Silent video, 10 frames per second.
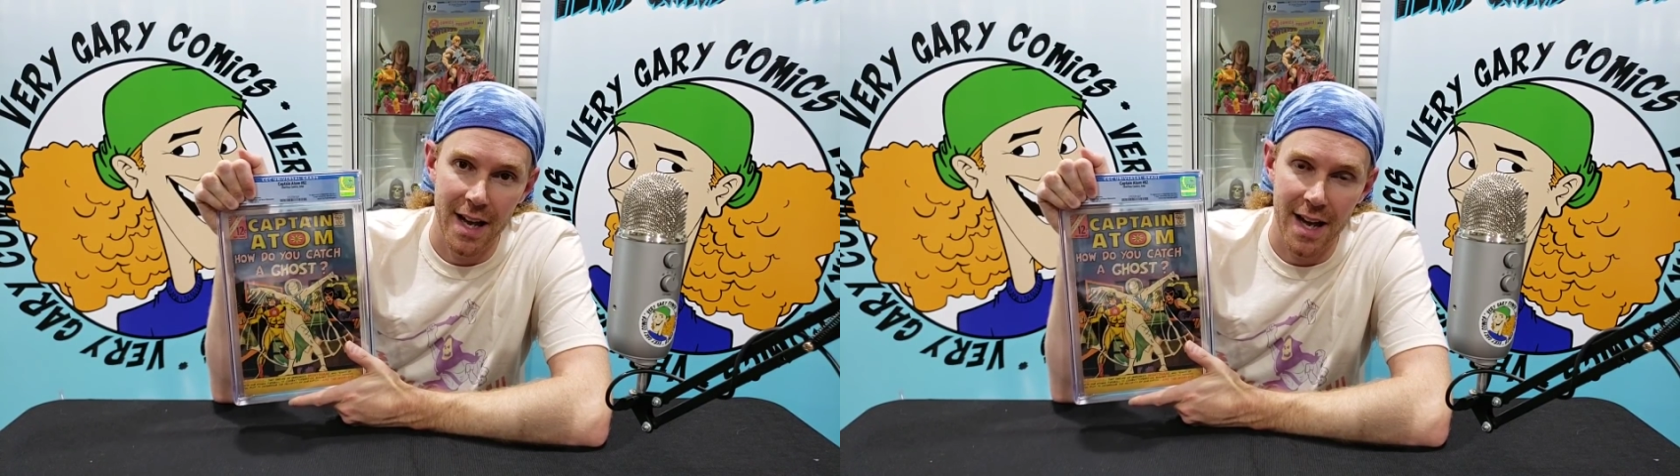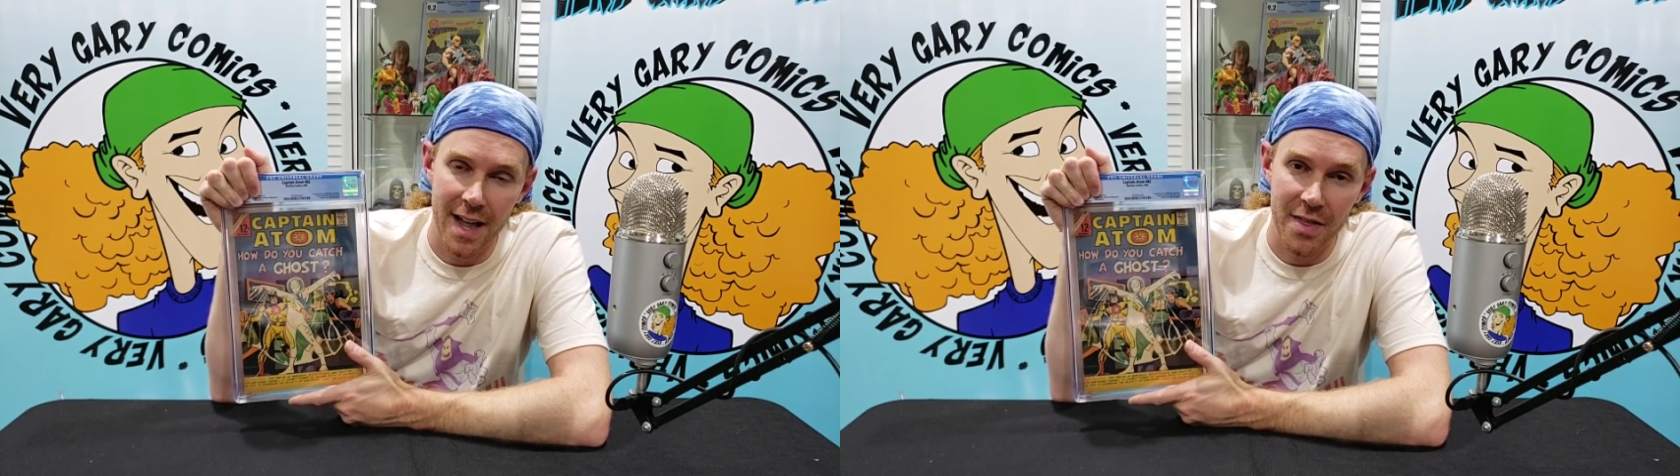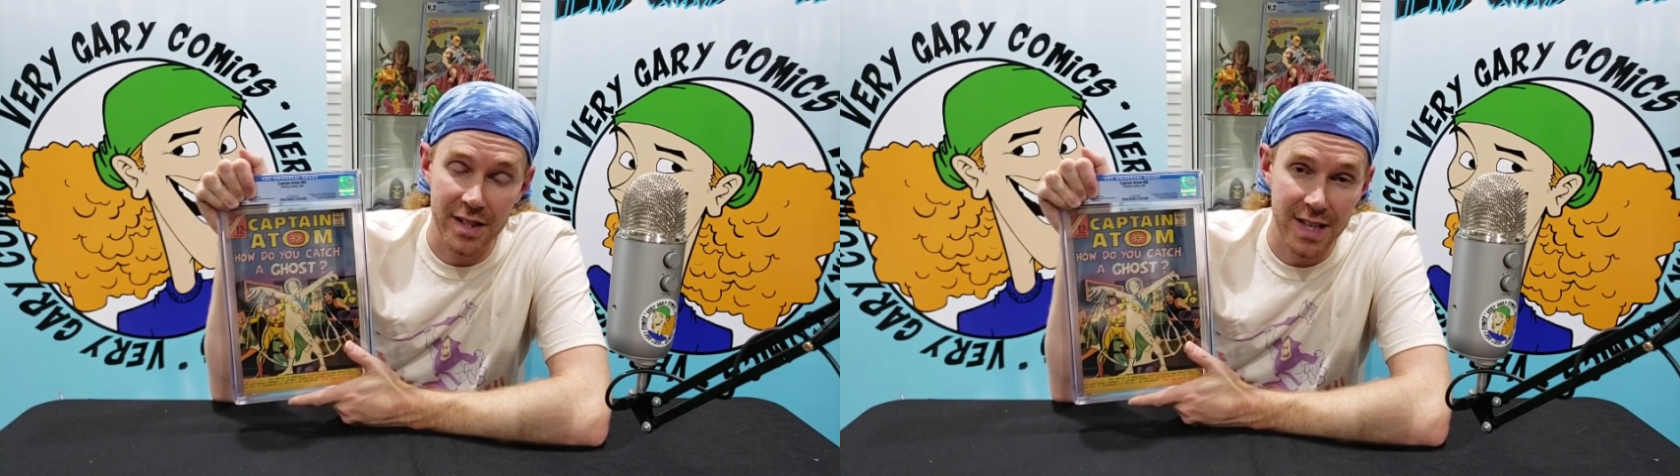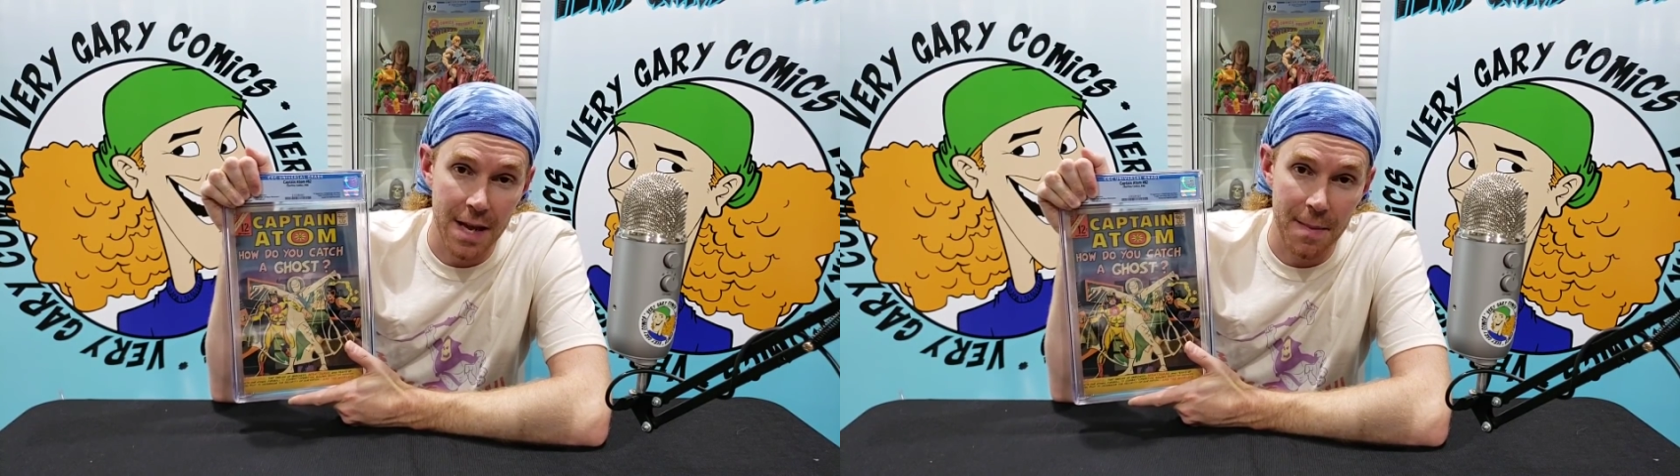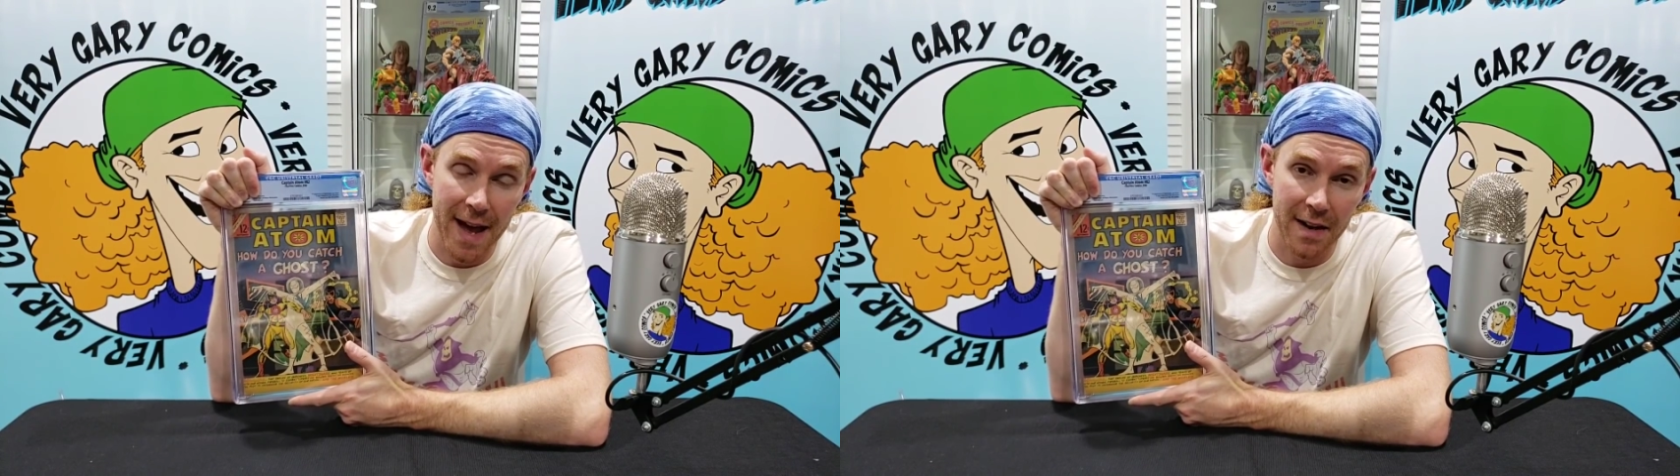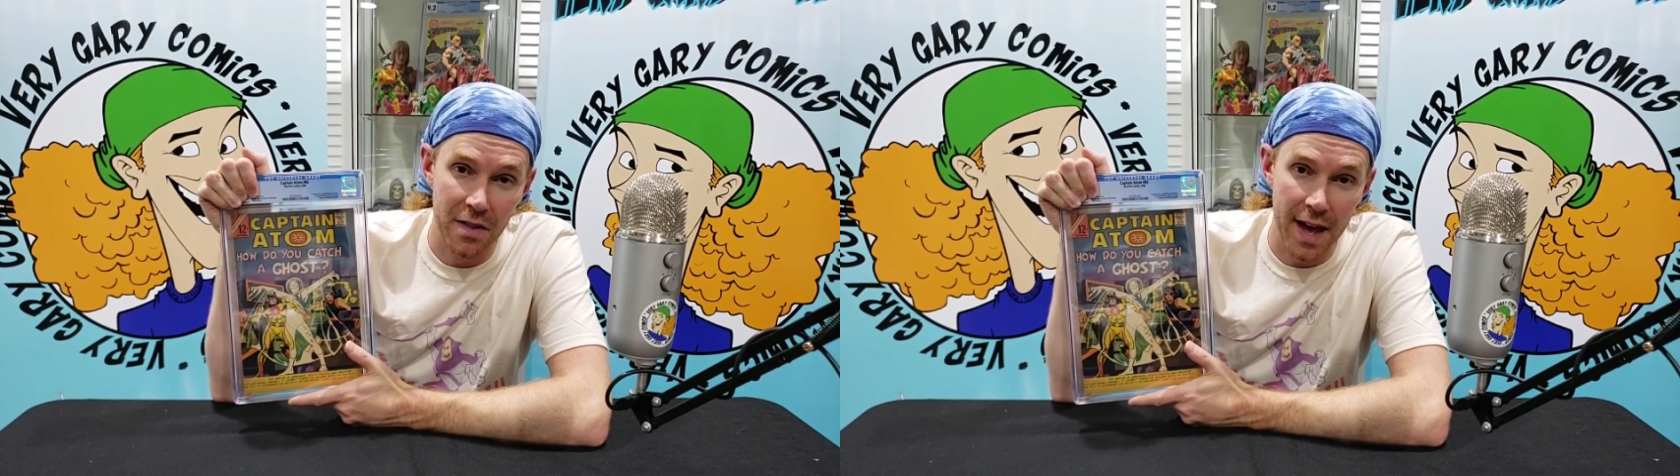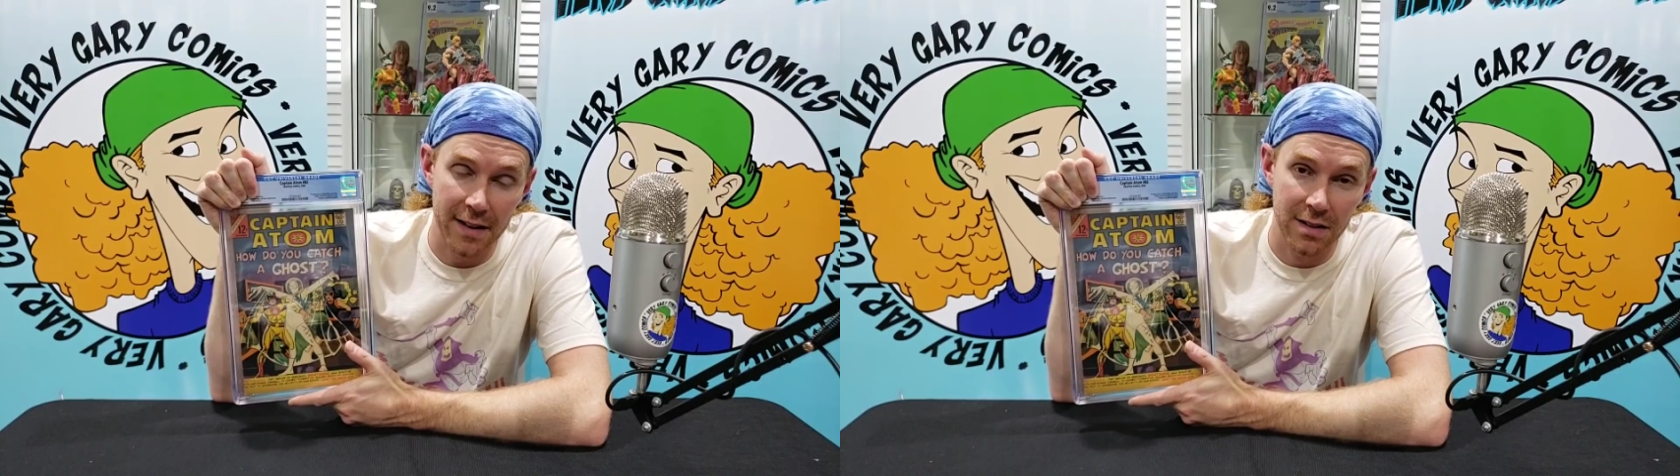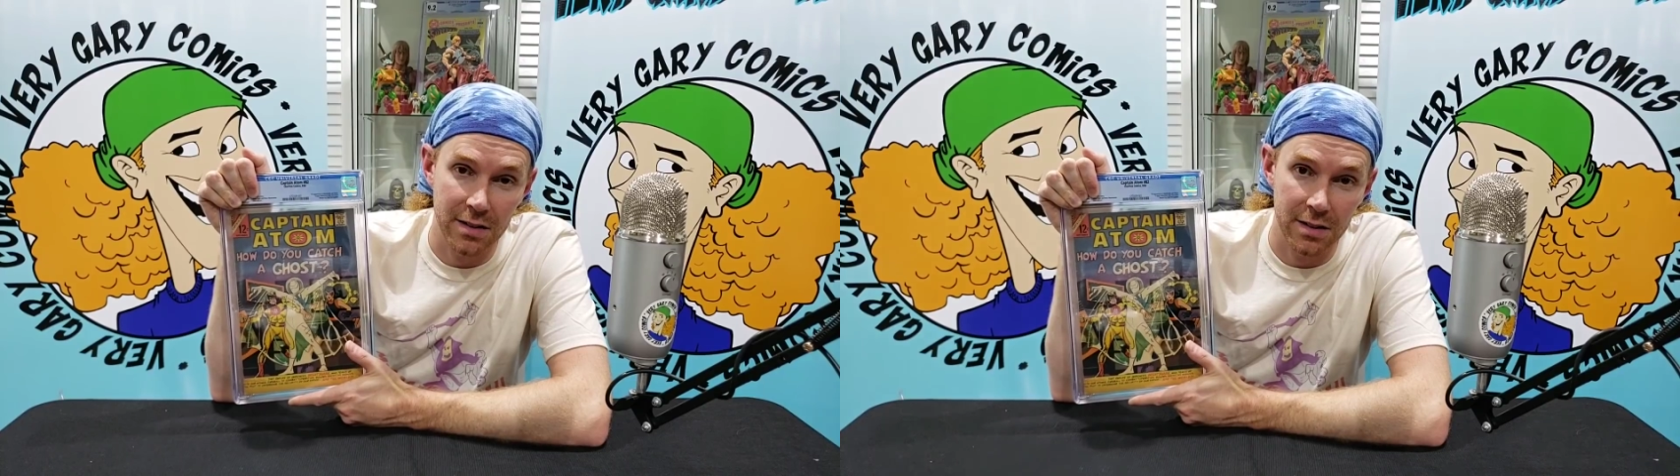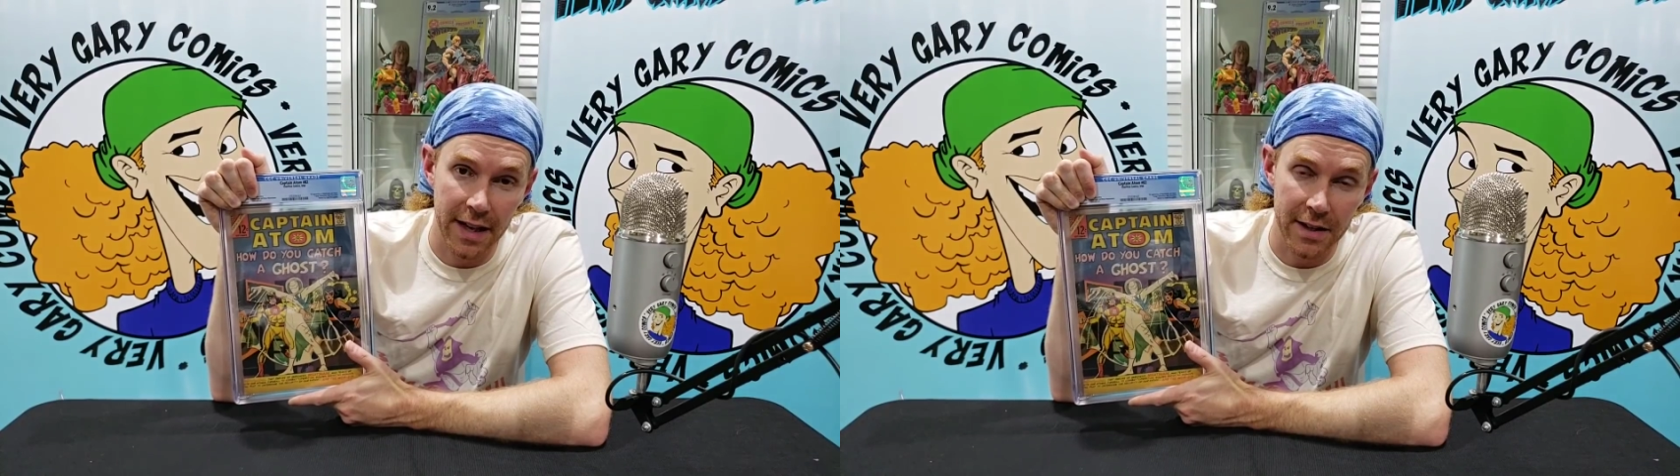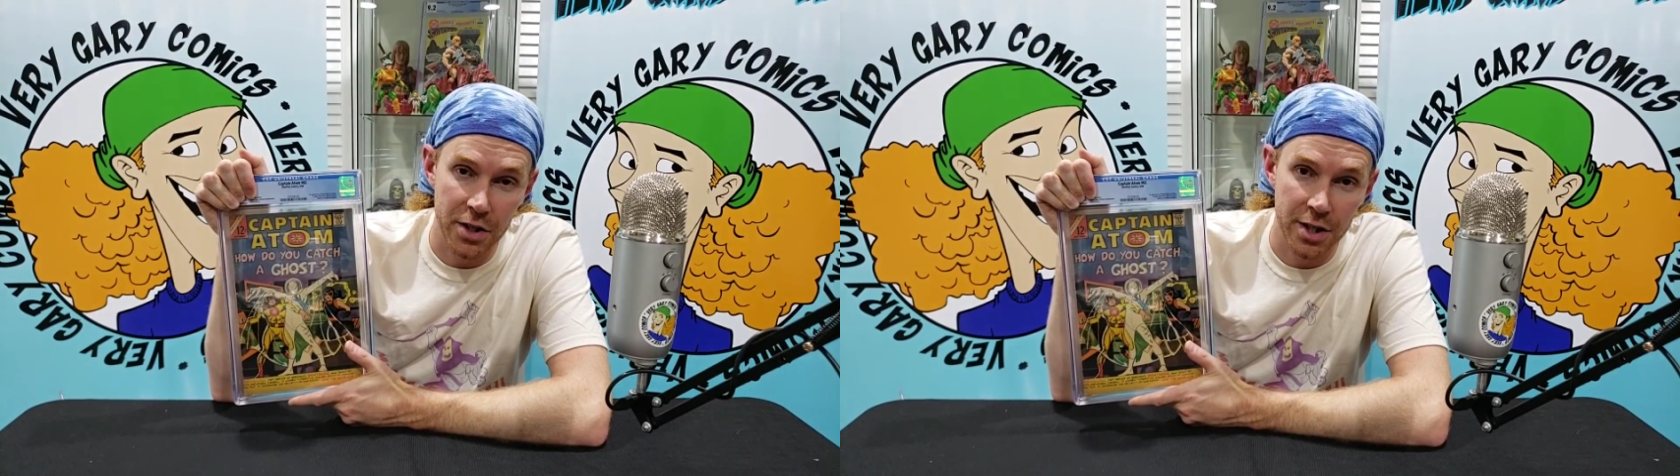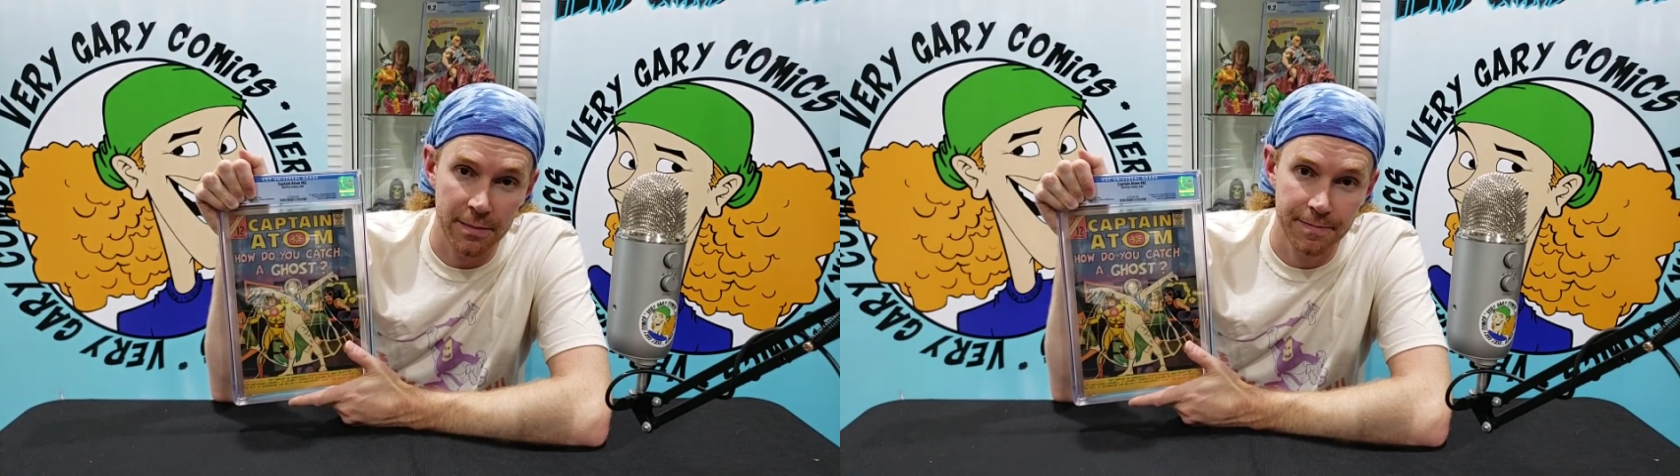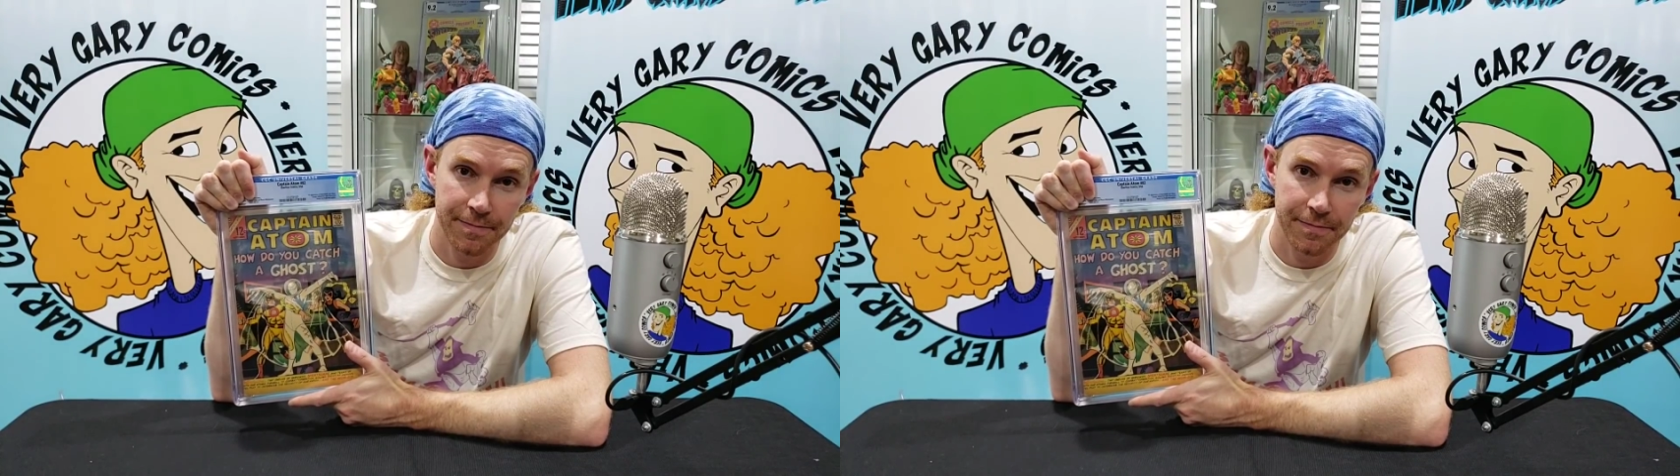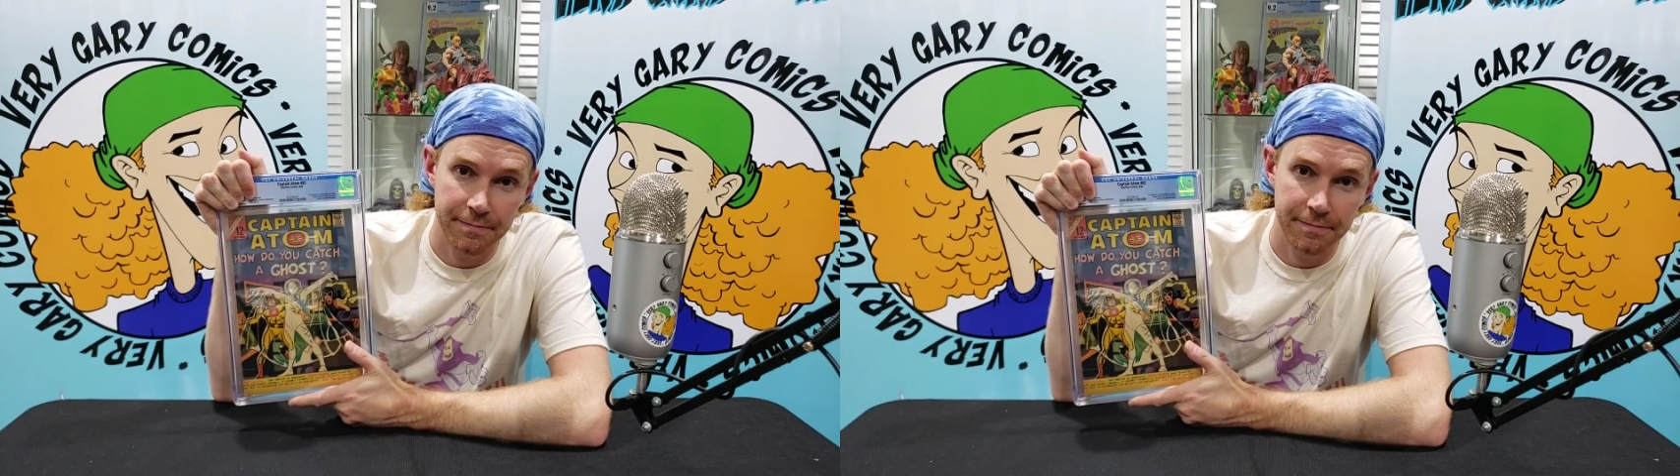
Uh, this came out of that collection.